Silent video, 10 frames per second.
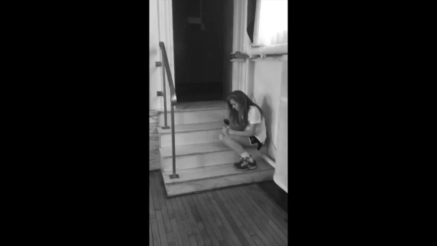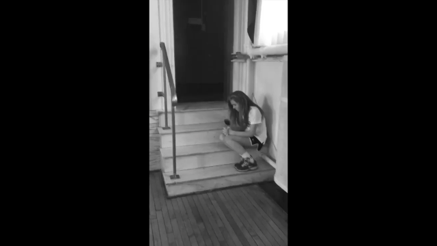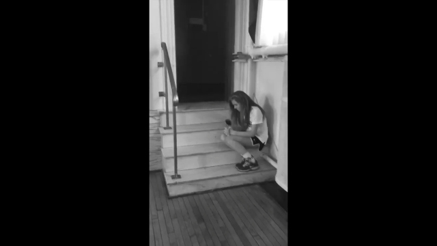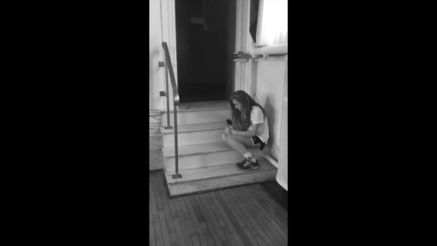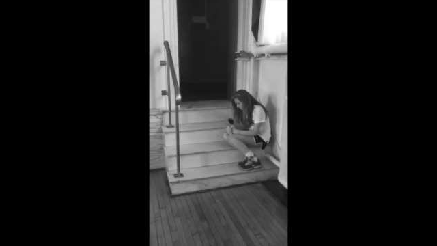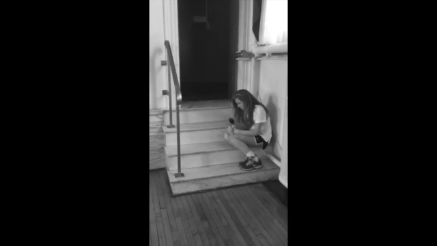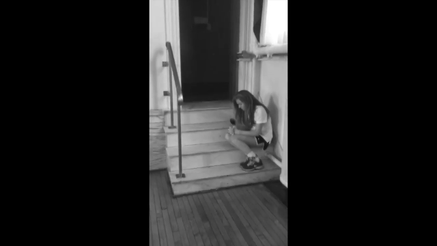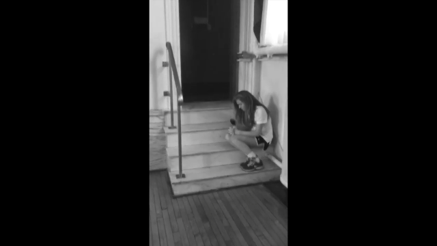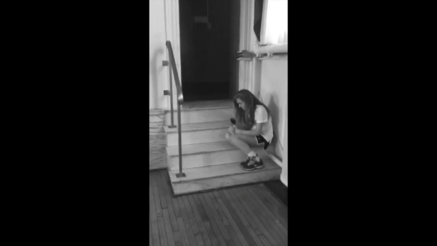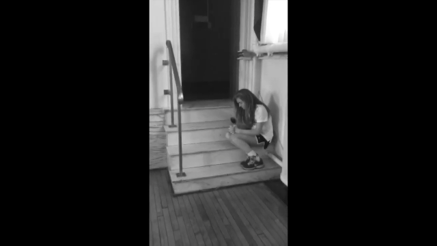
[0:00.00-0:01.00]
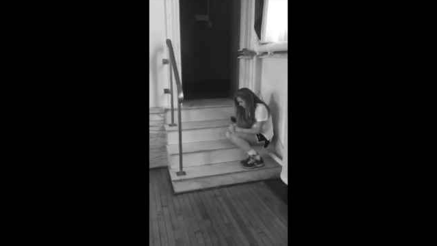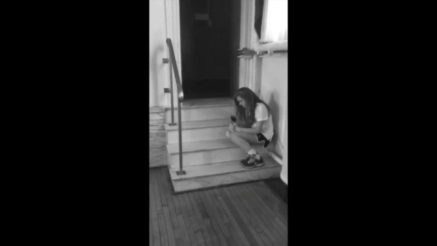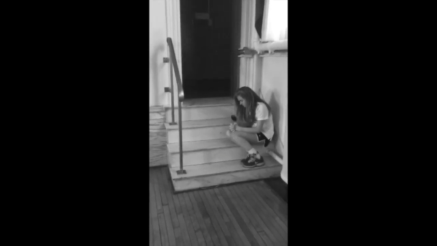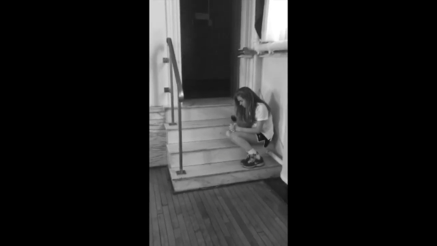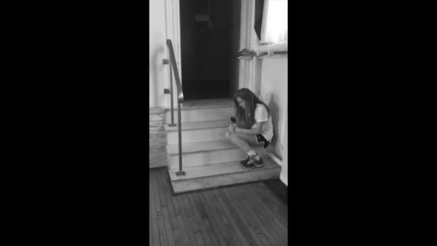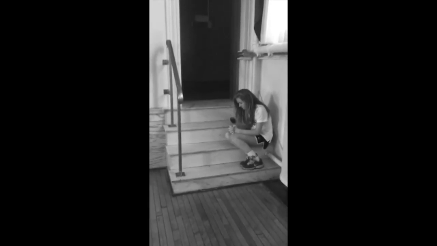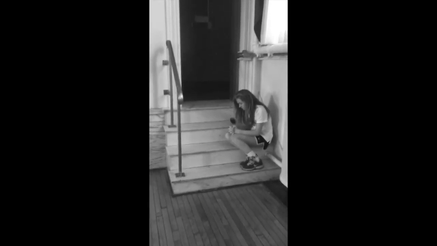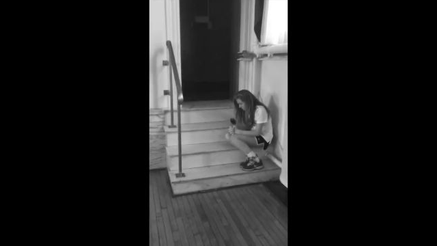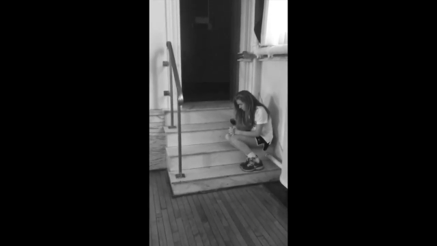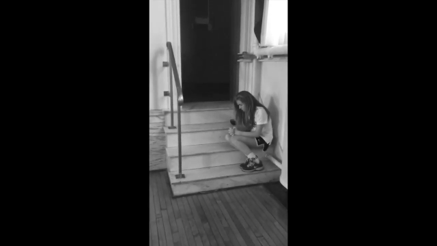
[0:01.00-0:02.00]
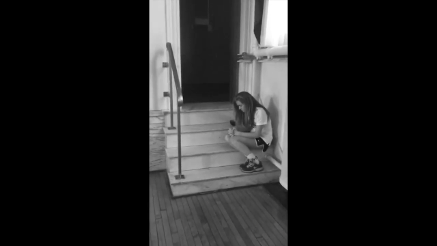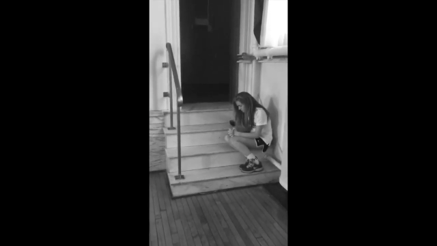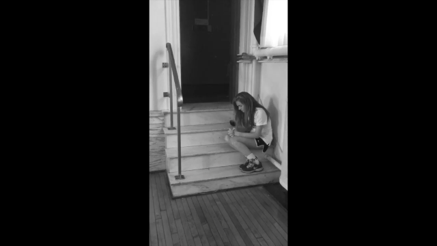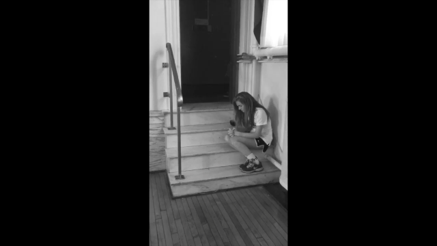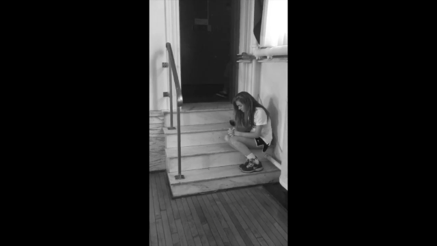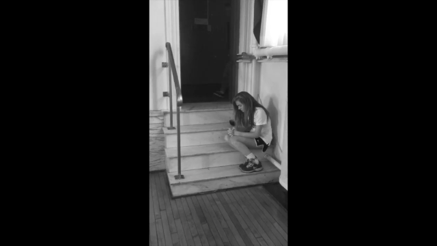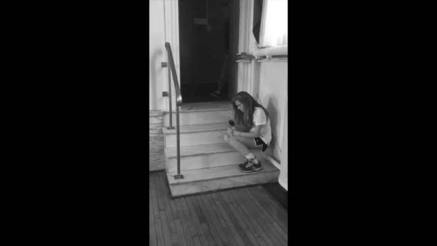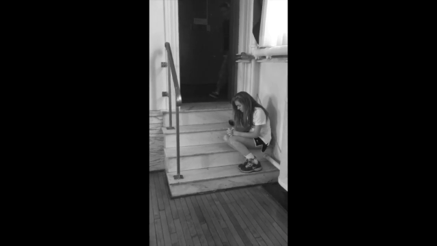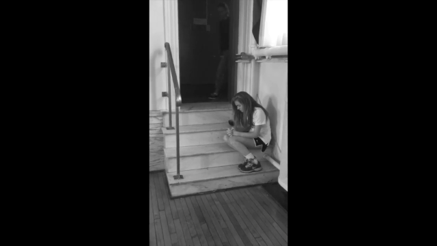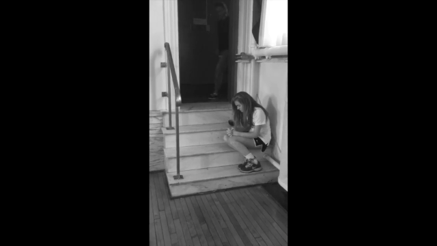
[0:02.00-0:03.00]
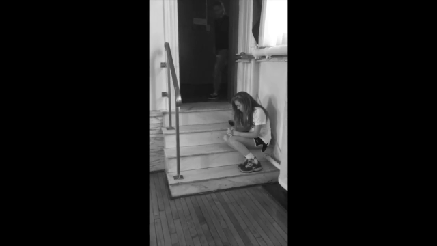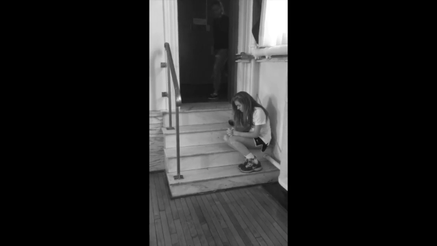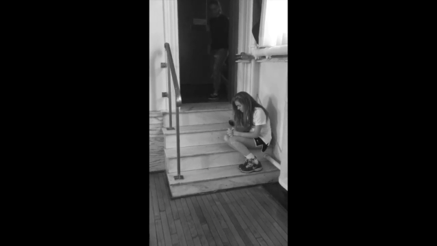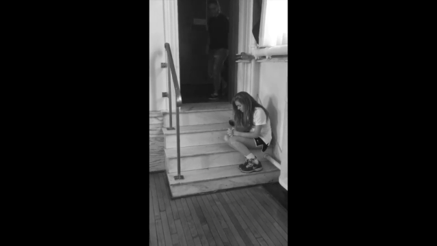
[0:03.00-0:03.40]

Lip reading: [unreadable: no face in view]